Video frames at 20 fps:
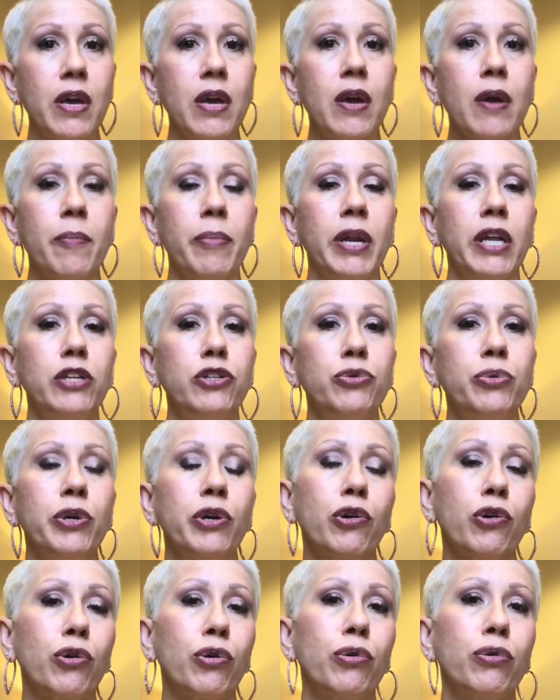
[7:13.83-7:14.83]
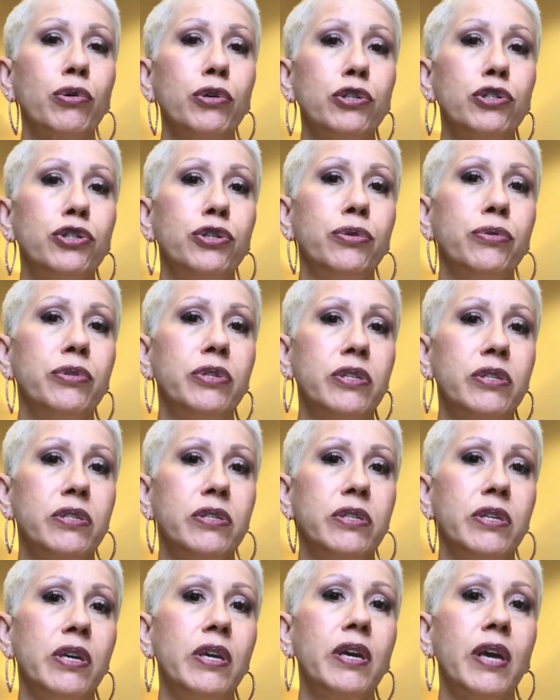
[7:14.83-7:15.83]
But I do encourage you to
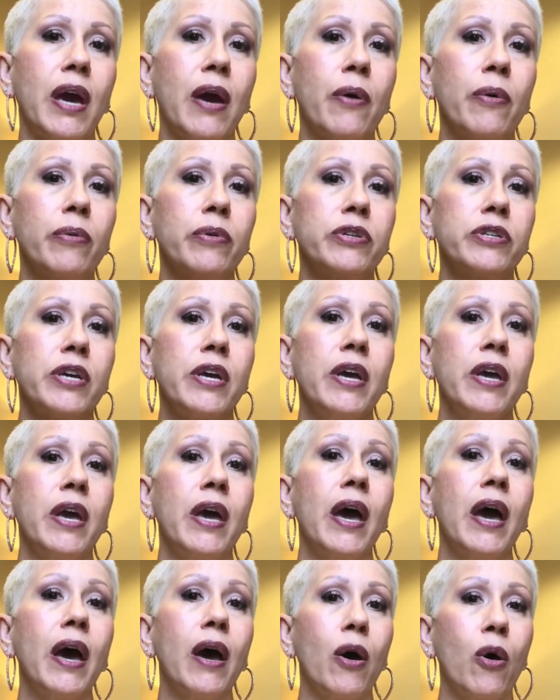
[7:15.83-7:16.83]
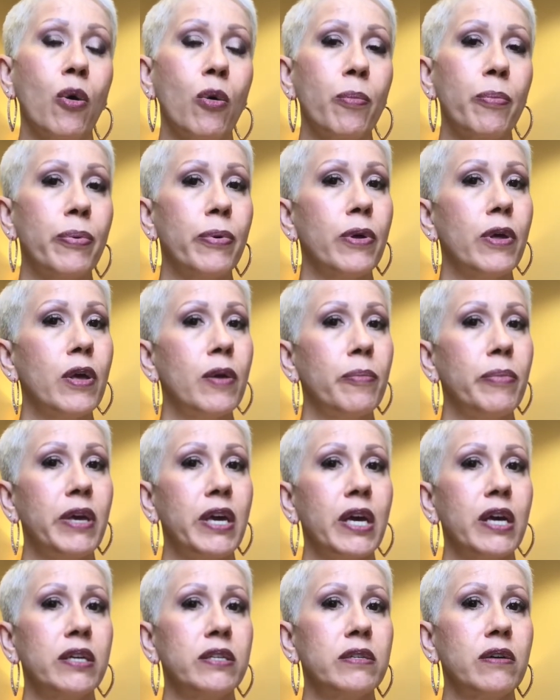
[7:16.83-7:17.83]
seek out help,
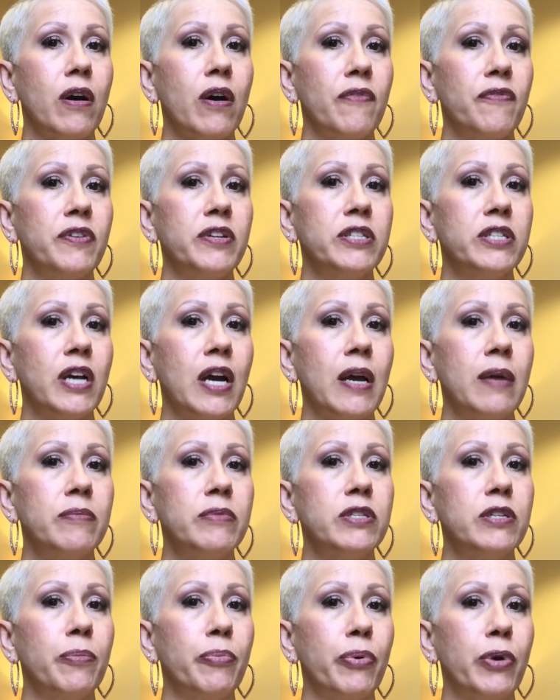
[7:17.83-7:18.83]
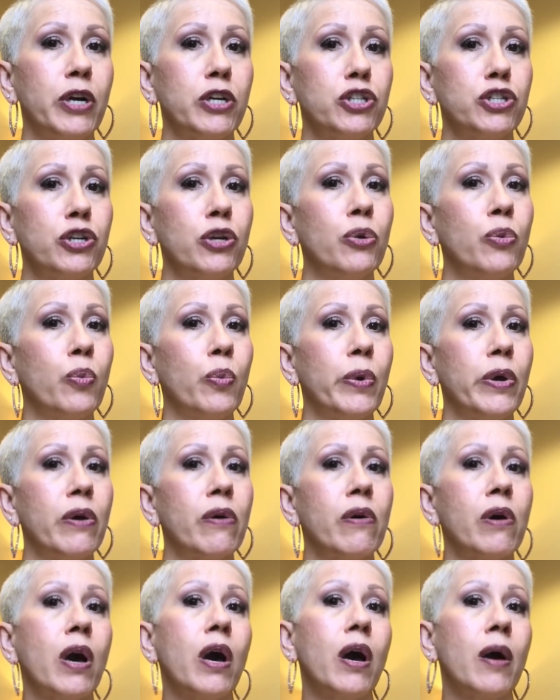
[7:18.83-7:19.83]
because oftentimes depression
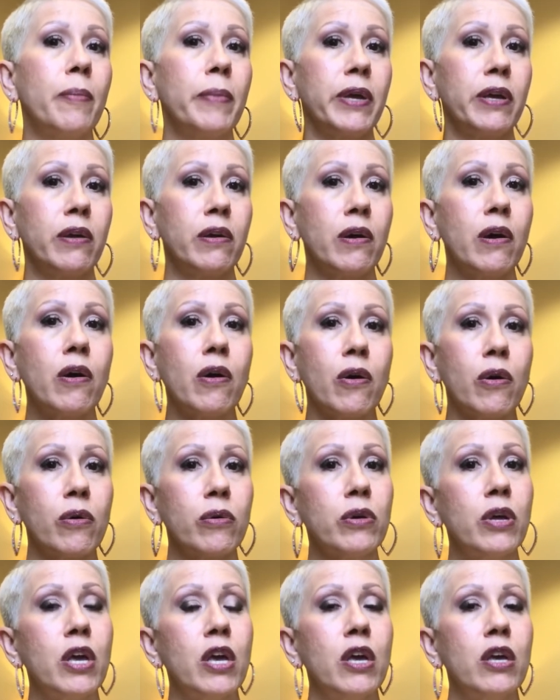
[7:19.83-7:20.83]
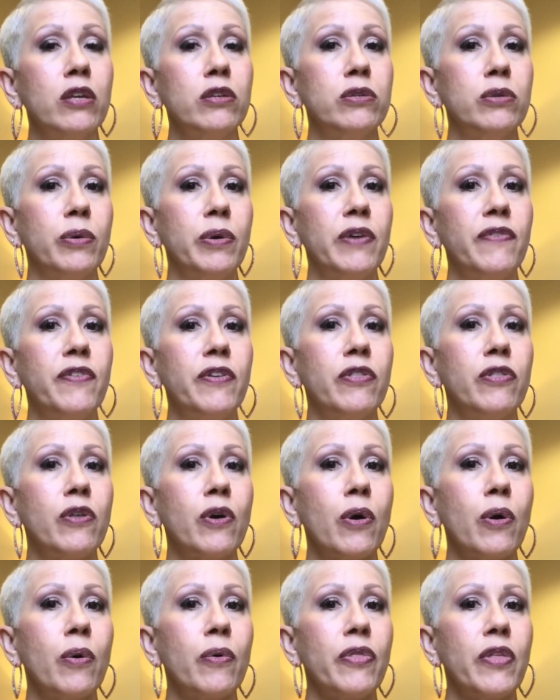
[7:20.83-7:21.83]
will come and go. So even
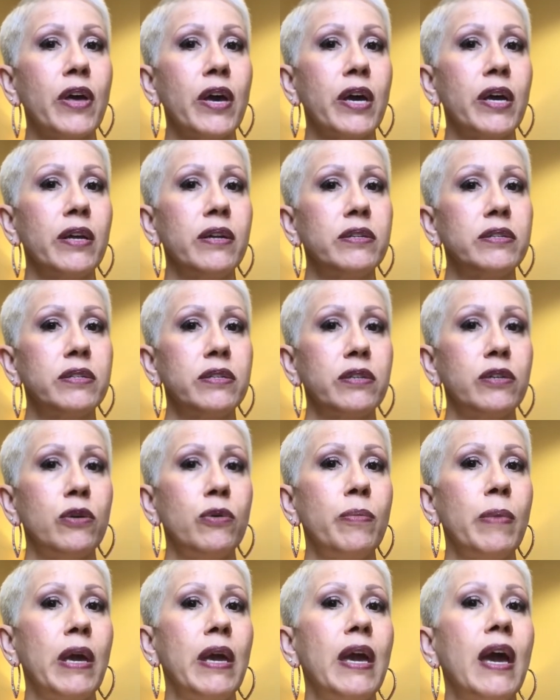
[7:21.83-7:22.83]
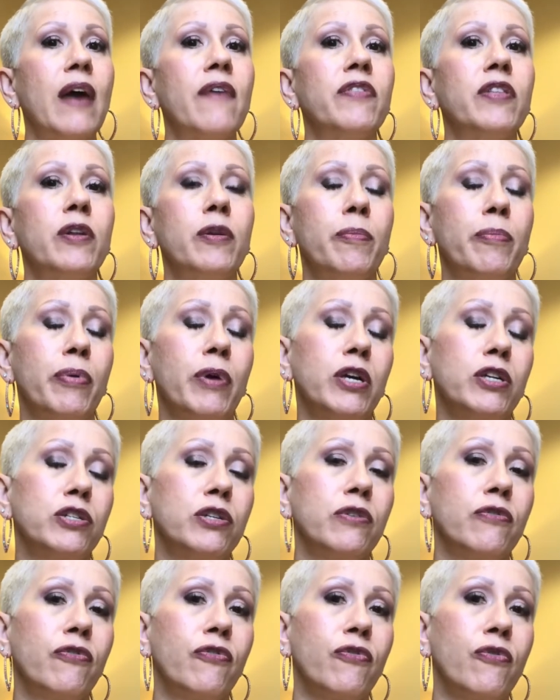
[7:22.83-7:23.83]
though that you may have the
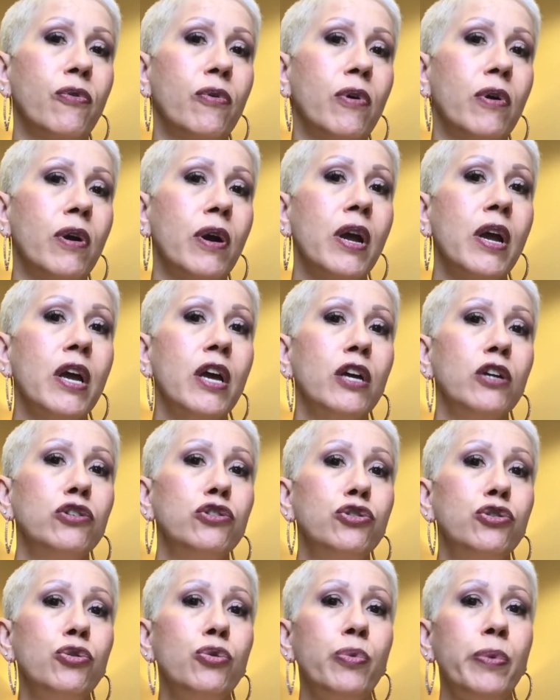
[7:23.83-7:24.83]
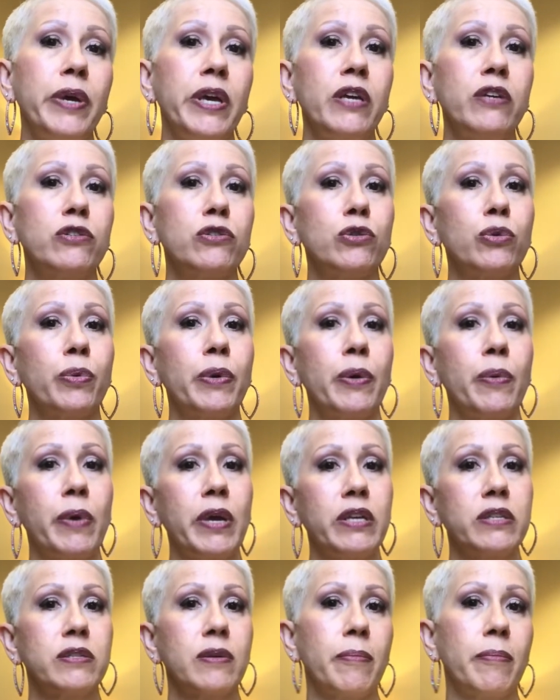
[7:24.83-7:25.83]
depression for 2 weeks, 3
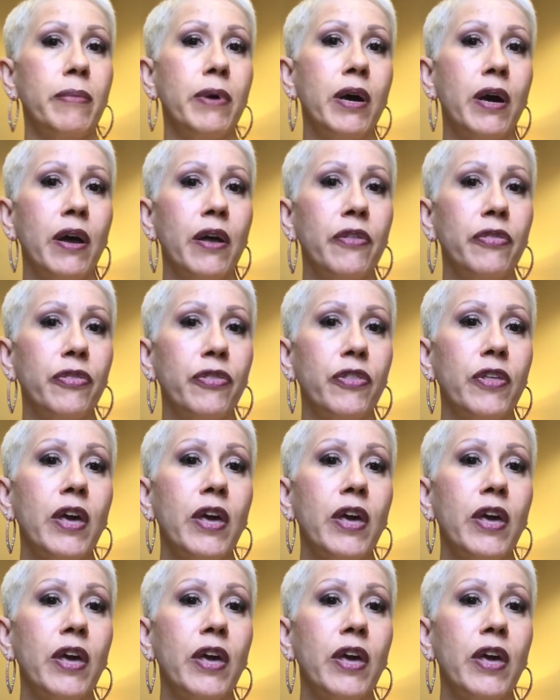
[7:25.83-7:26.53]
weeks, a month,